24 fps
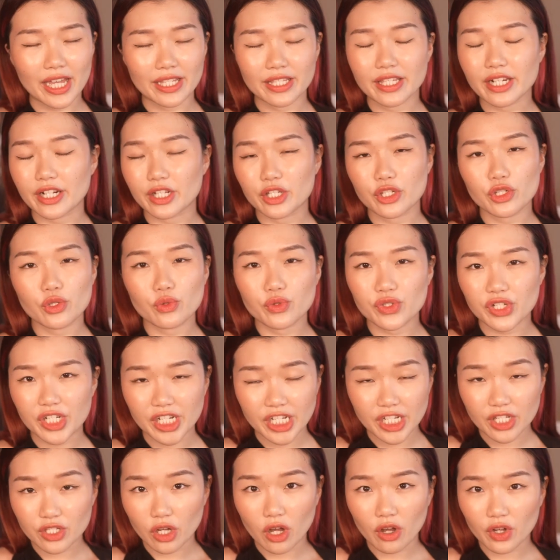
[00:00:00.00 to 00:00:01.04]
did a huge
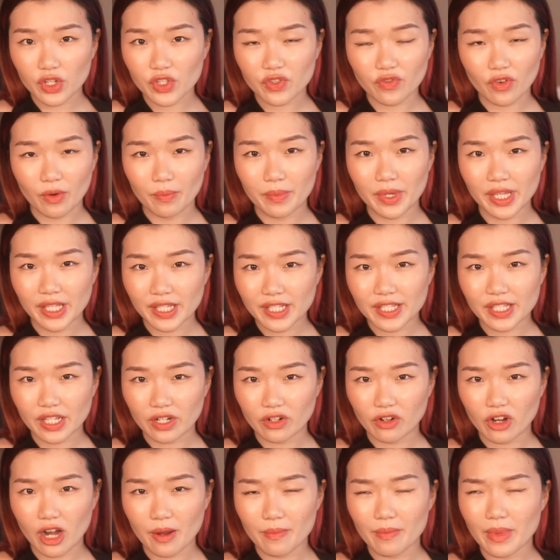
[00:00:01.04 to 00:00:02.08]
detox from
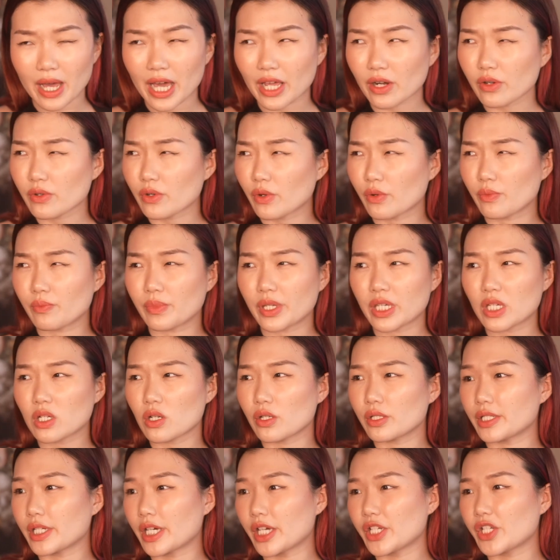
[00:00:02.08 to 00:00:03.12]
Instagram. I don't know, being
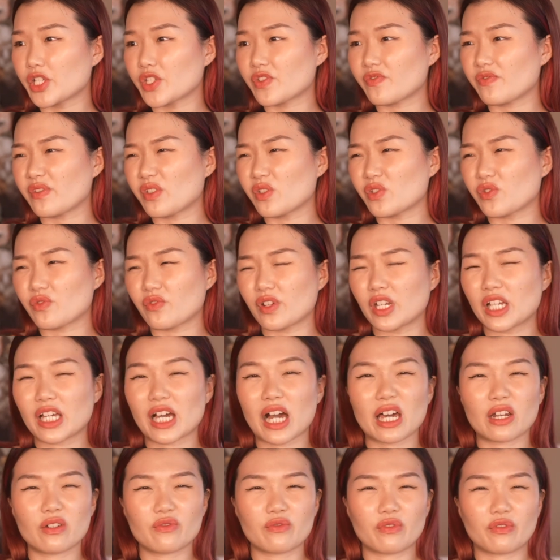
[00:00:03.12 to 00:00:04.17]
on there just feels really
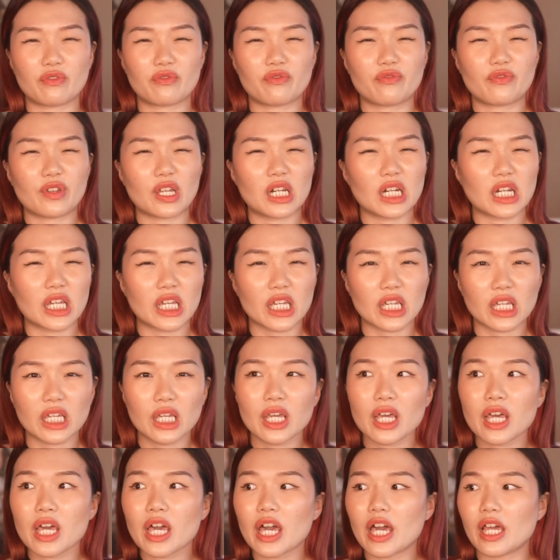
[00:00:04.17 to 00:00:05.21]
unfulfilling
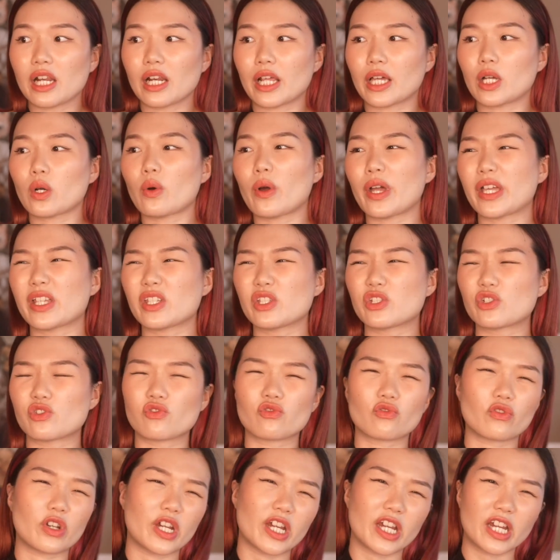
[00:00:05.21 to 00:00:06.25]
and like quite
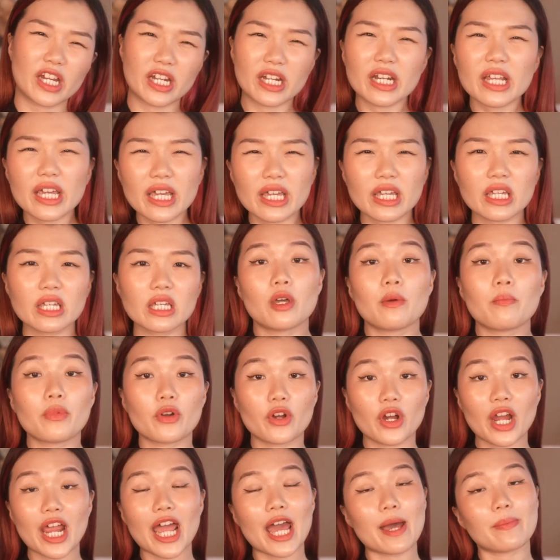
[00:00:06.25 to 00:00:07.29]
draining.
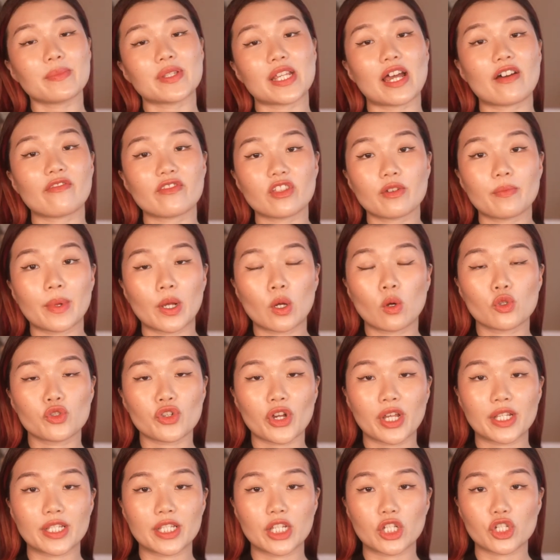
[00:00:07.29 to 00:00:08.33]
Perhaps after my whole
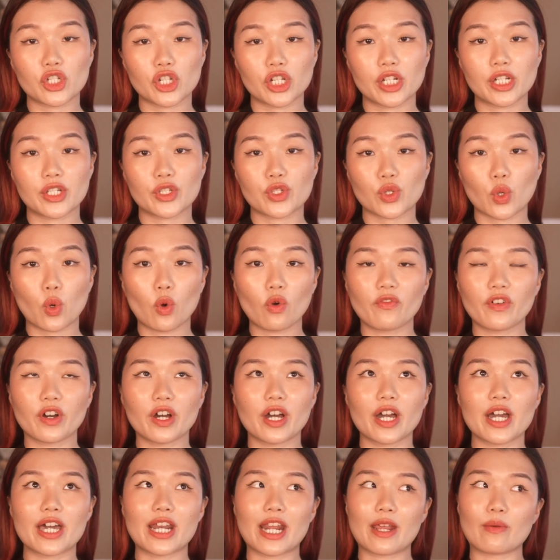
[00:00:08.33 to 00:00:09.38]
transition is over
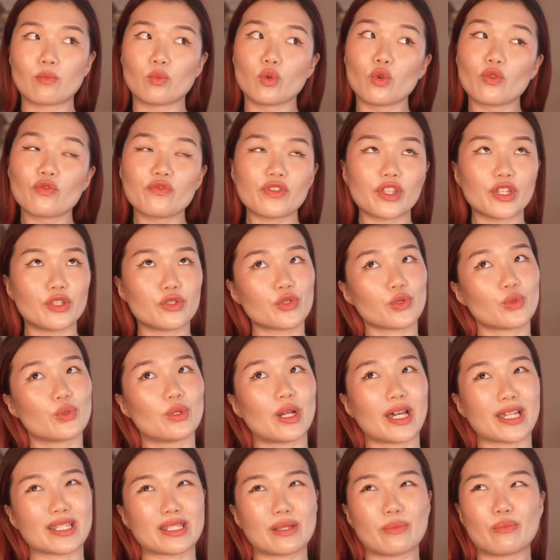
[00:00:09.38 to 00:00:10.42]
and I moved into
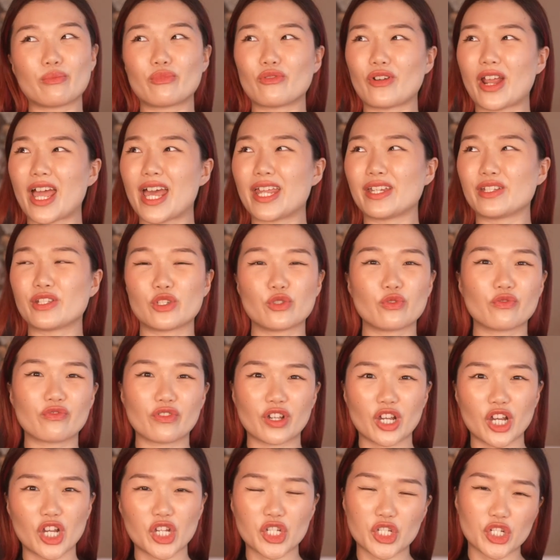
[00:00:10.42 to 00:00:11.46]
like the brand new
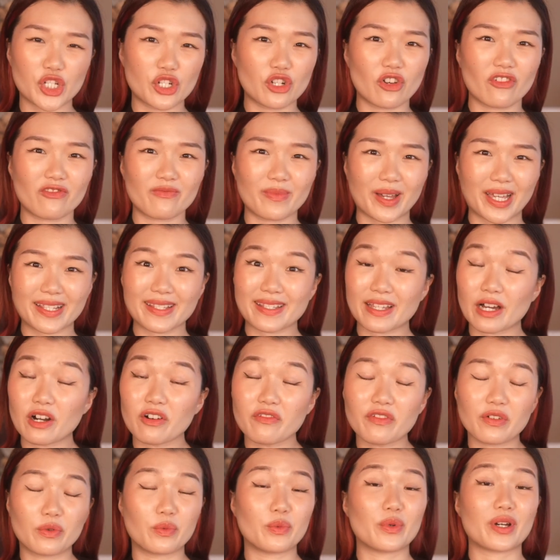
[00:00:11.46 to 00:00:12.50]
version of
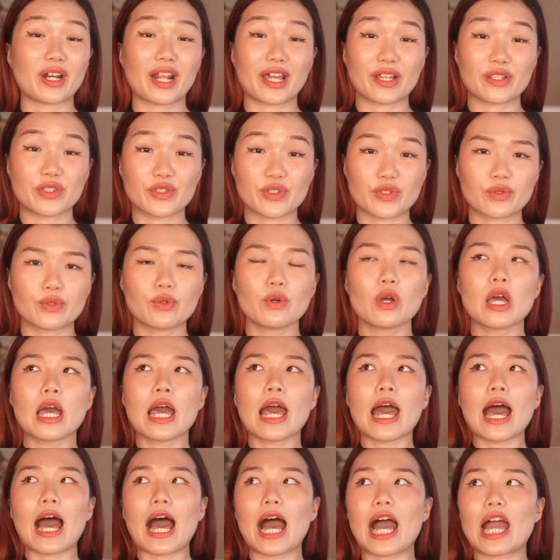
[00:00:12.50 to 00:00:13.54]
myself and what I do,
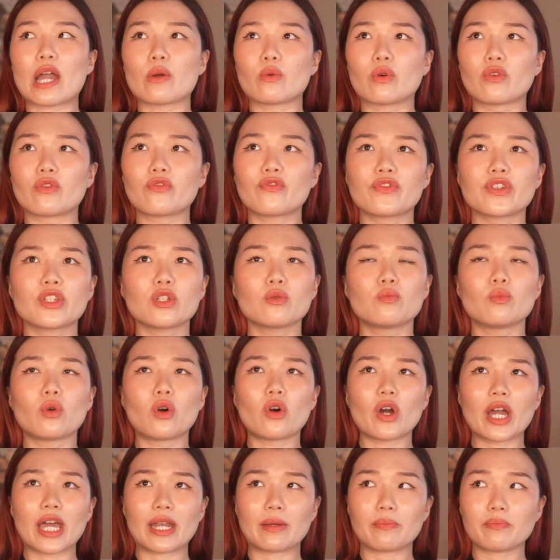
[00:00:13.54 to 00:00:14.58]
I will feel
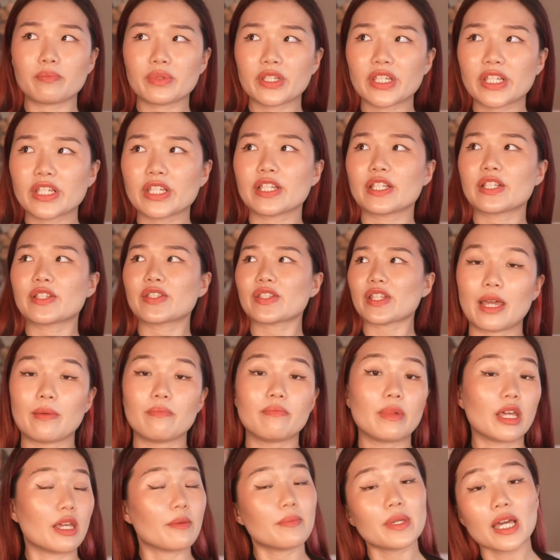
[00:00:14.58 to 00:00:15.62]
more at peace and
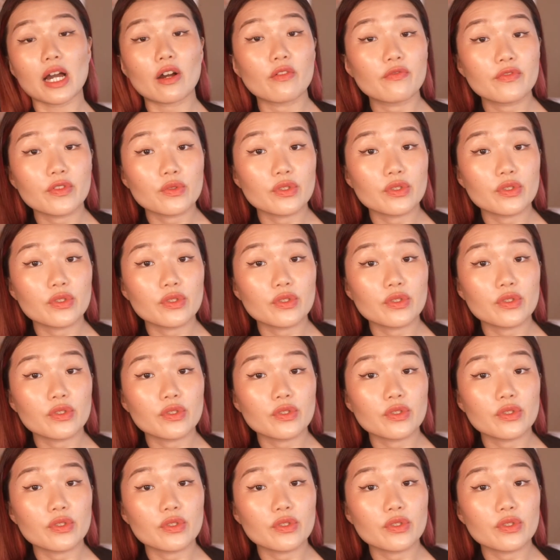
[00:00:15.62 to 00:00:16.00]
maybe I'll feel